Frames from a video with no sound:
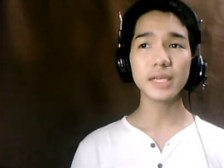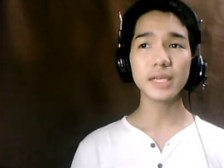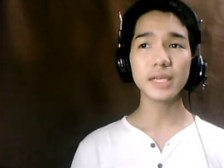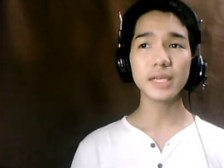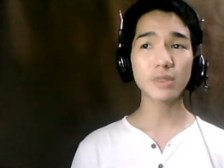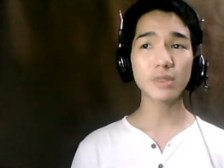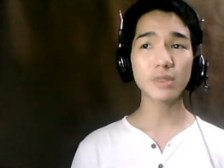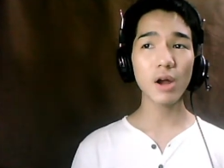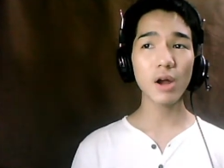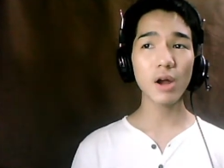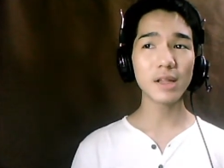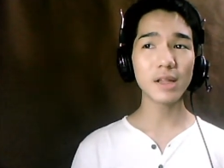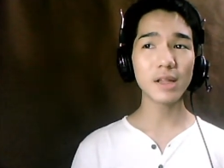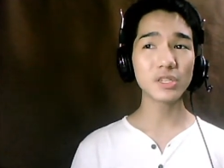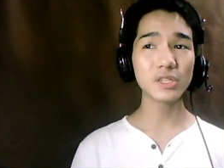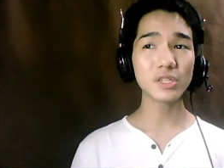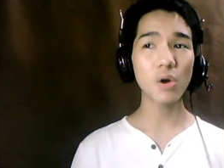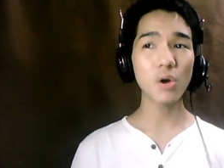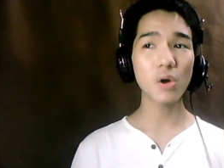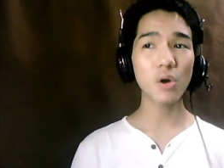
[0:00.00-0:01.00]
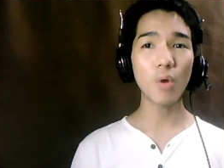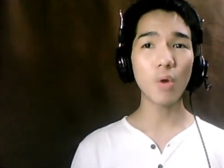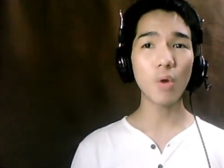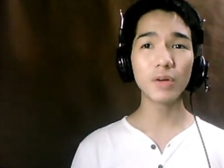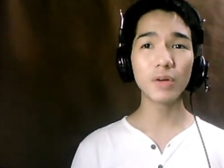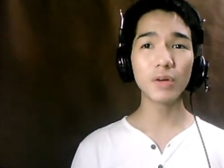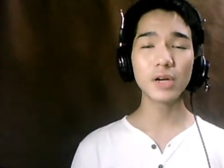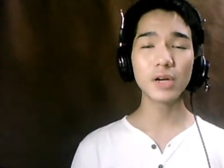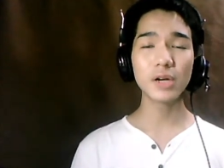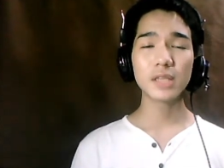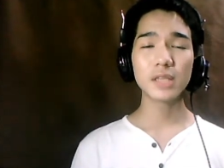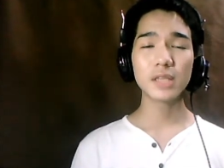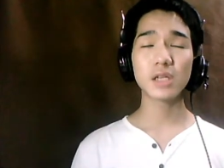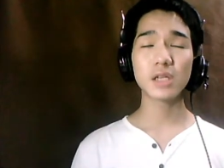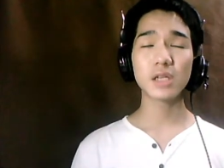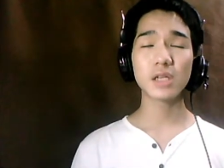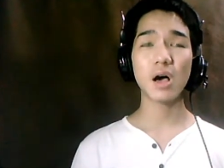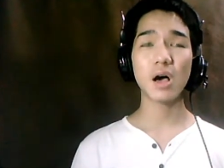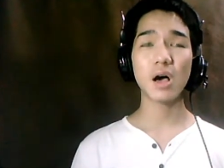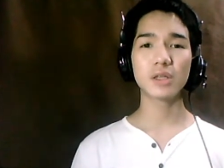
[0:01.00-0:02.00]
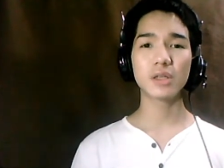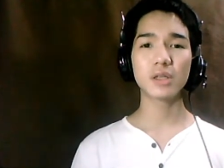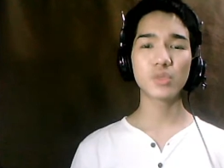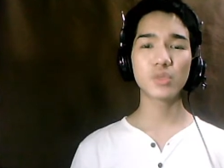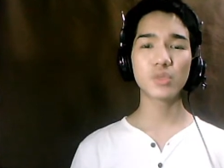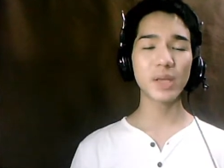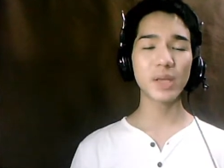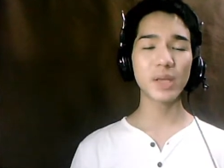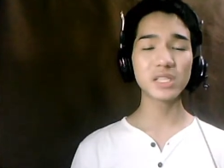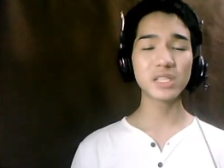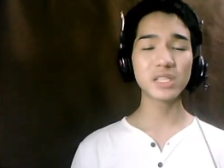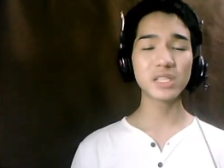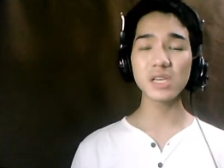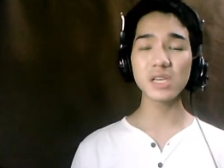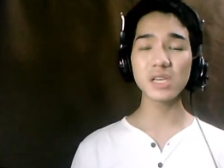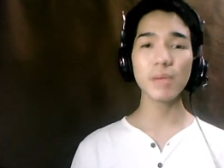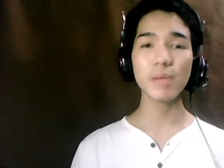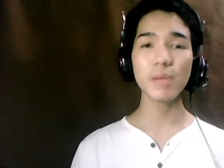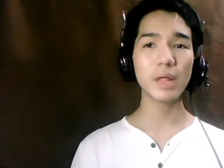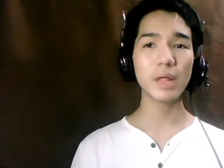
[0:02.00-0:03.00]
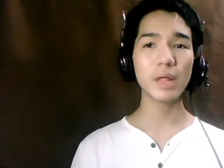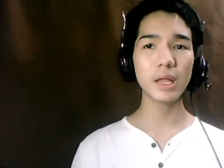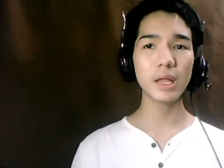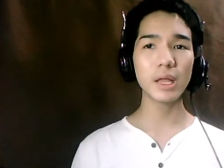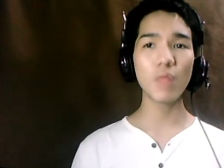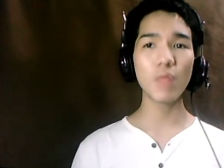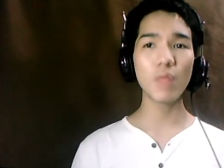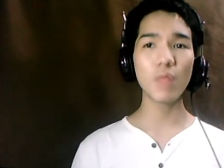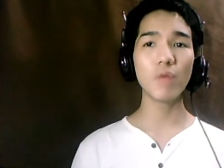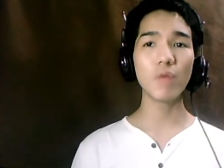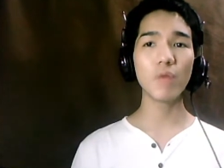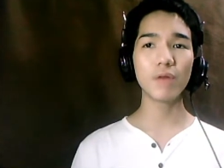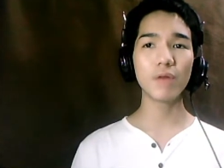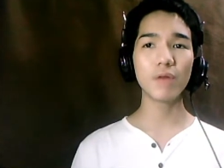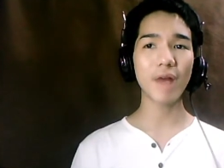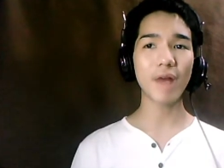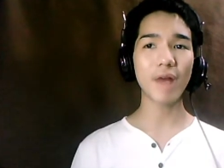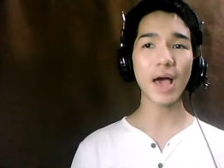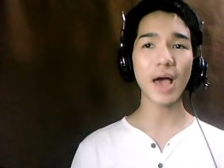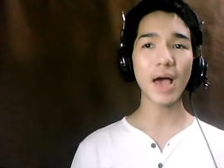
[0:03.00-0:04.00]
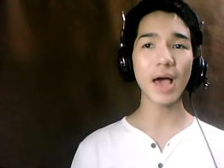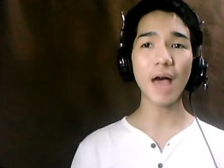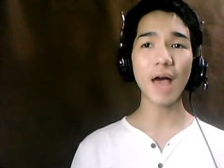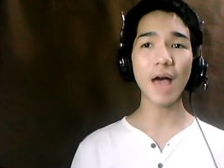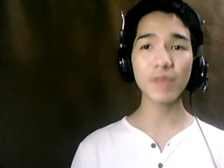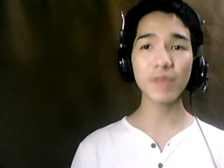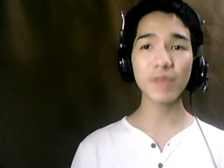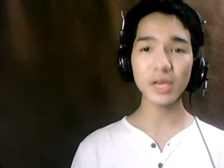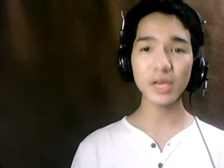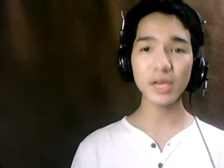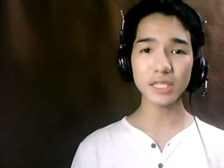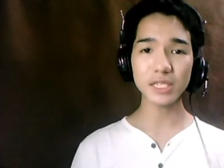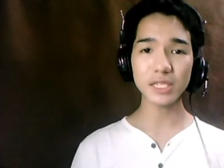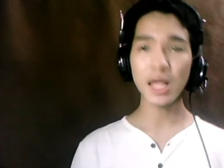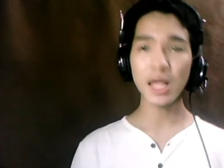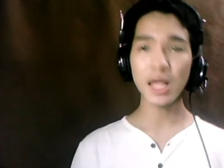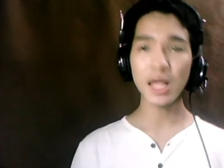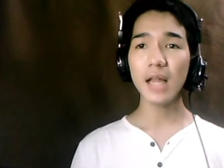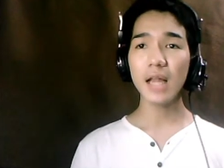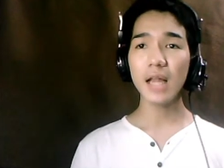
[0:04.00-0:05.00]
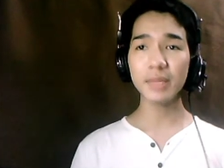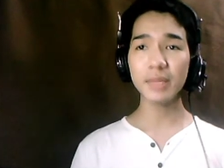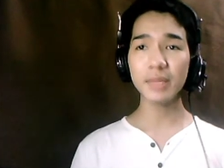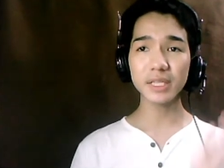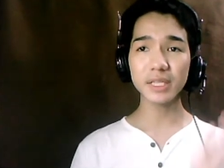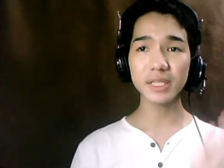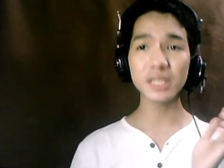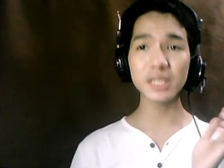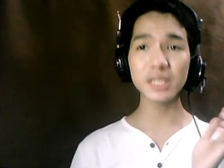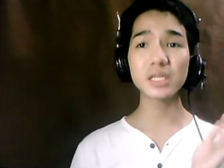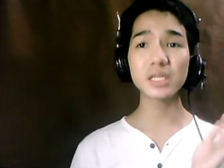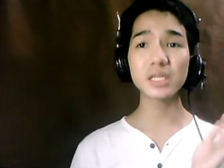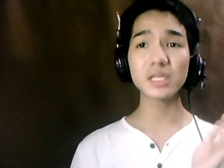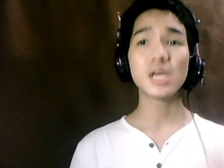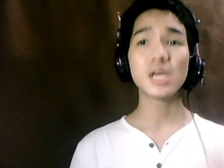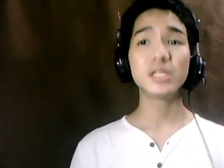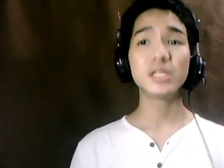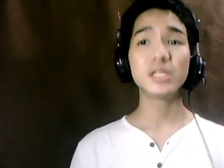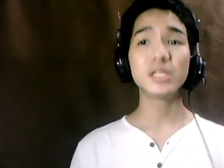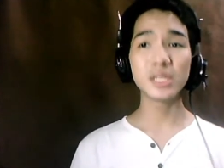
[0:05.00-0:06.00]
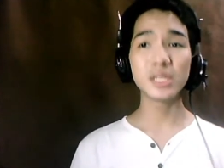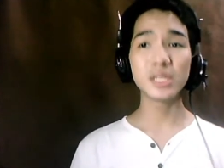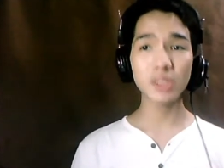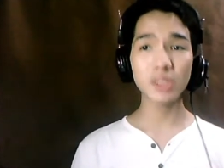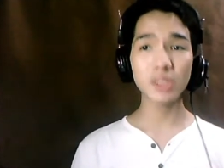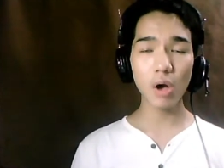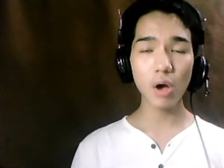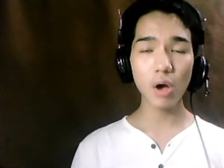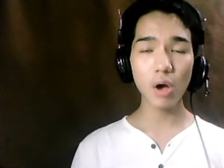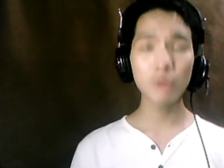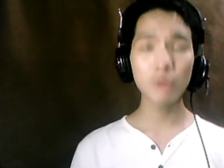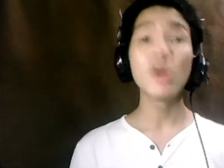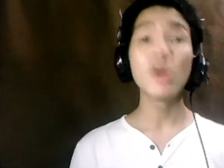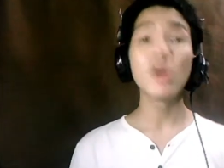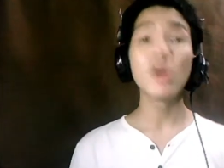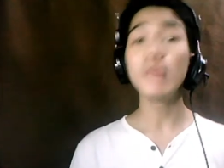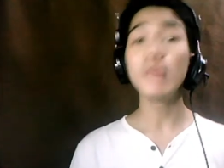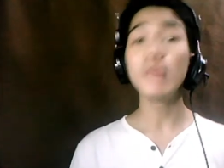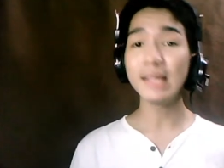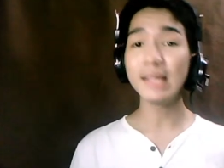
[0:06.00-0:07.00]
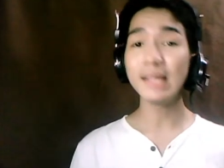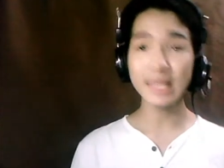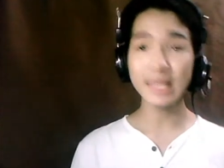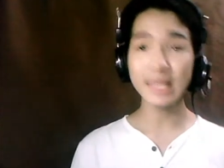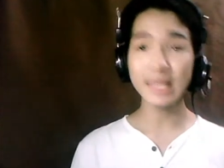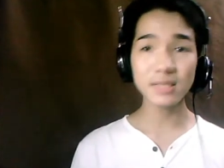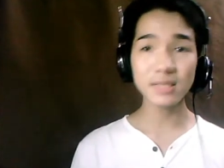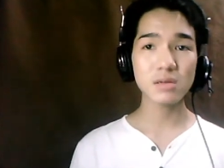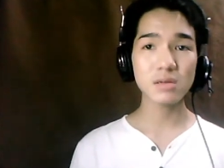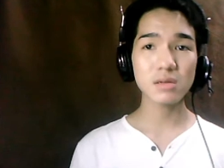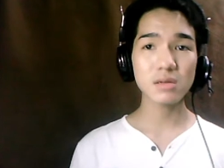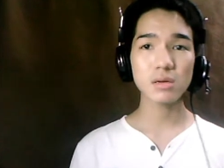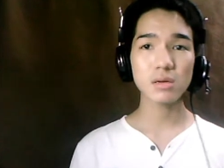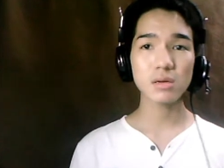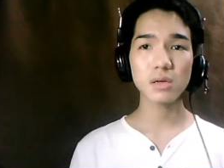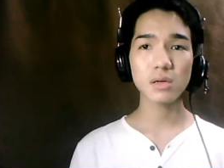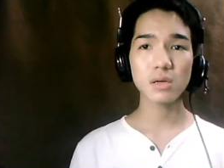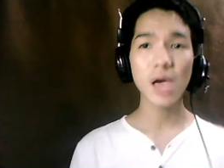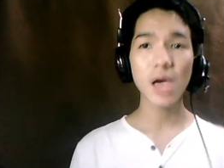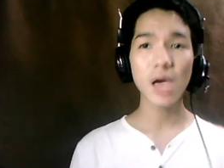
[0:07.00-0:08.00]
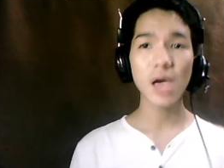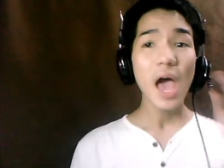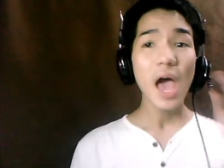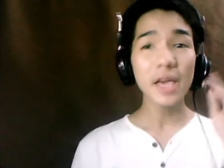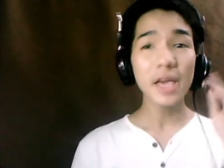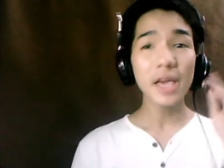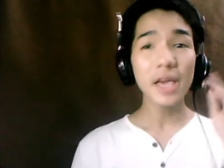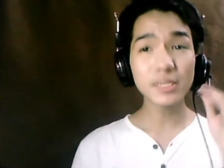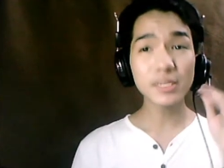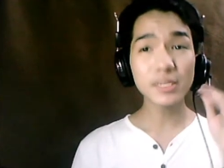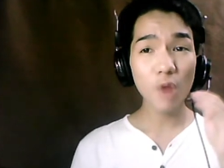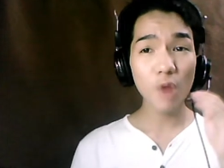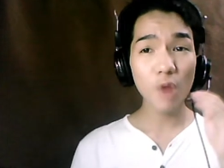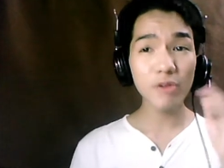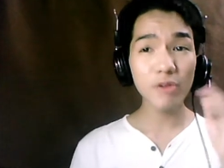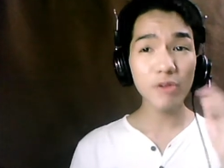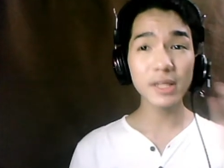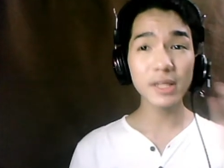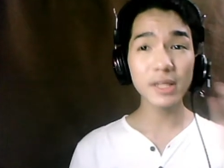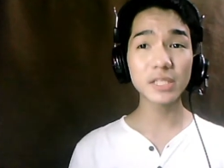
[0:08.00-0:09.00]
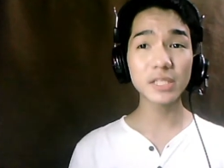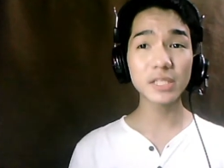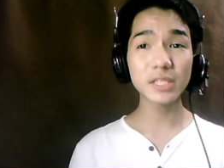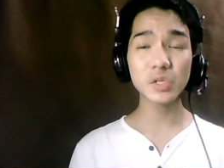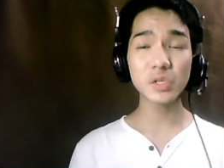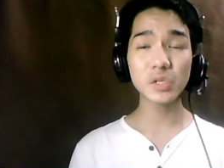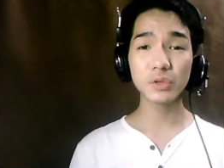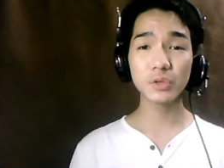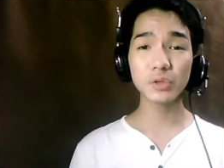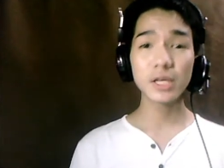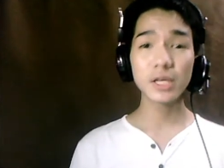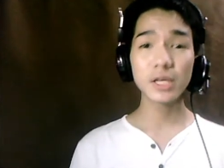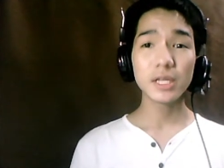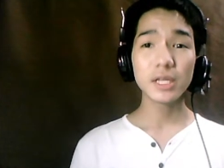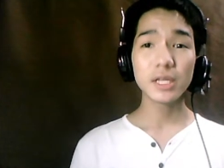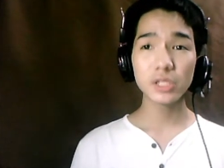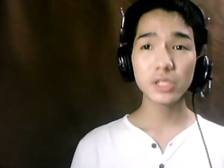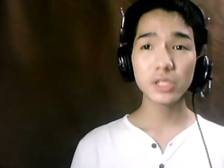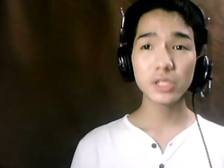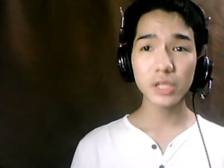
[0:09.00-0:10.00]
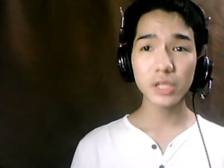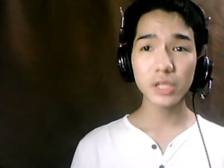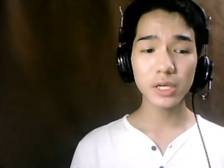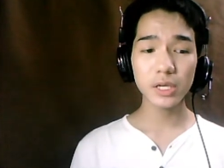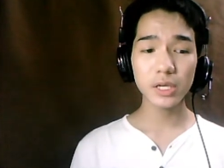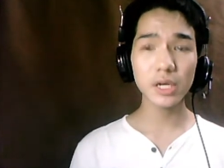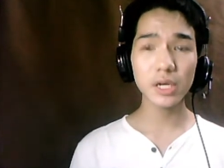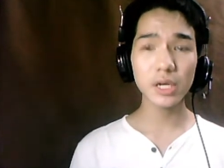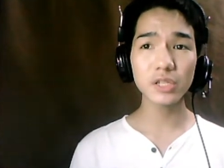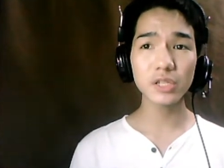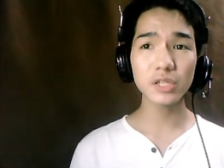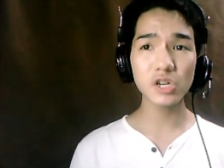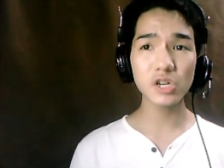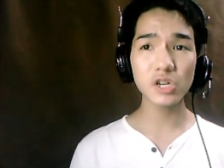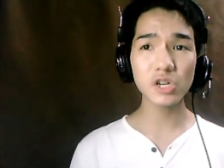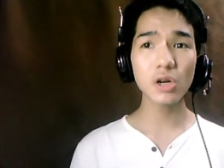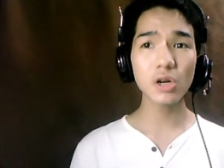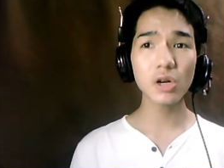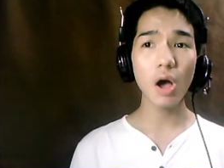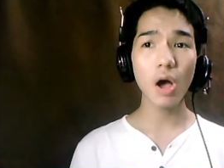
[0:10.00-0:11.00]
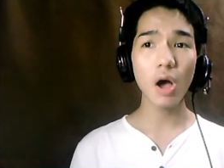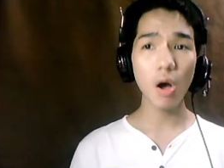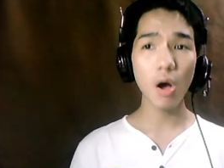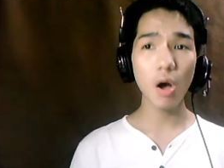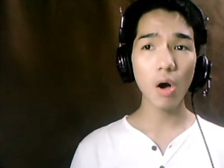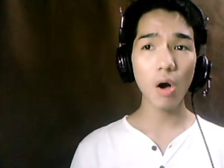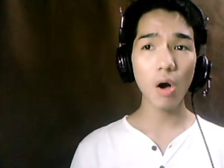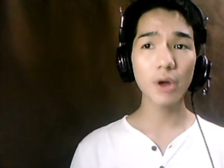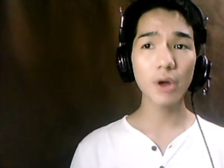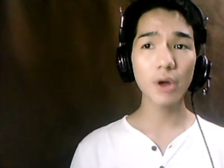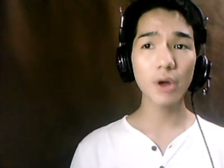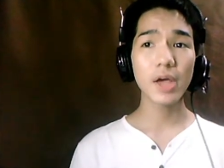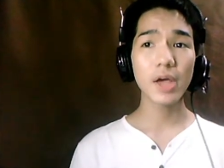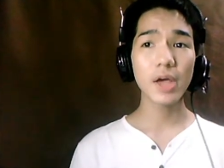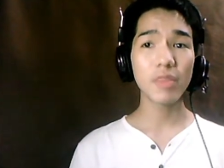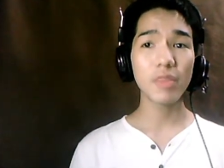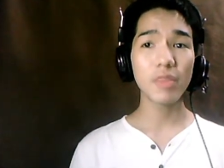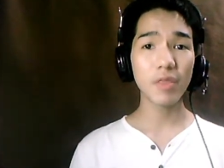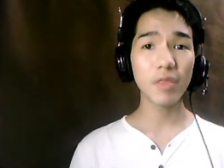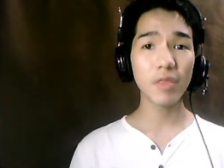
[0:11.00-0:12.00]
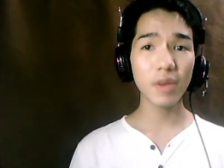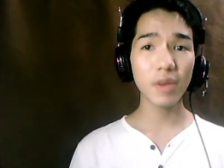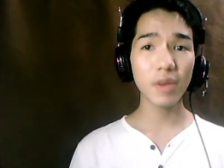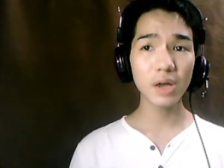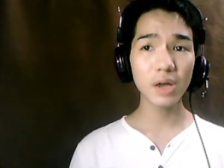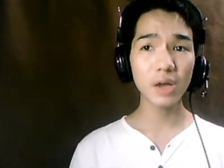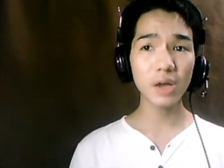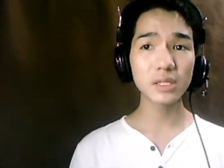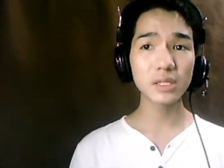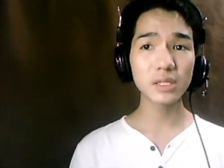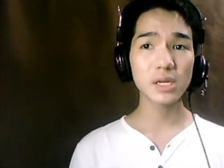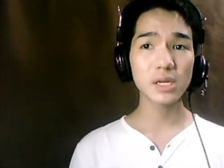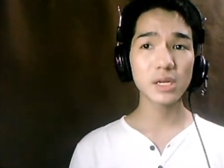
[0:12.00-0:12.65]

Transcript: It's got a little over uh, 20 million worldwide after its limited theatrical release. It was released to theater on the 3rd